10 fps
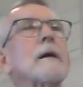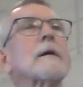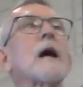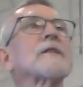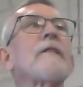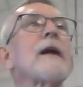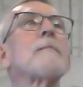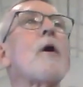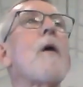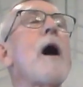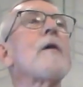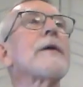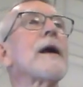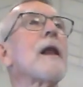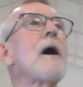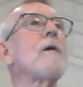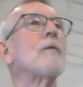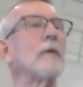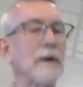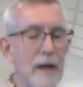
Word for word: God's available all day long.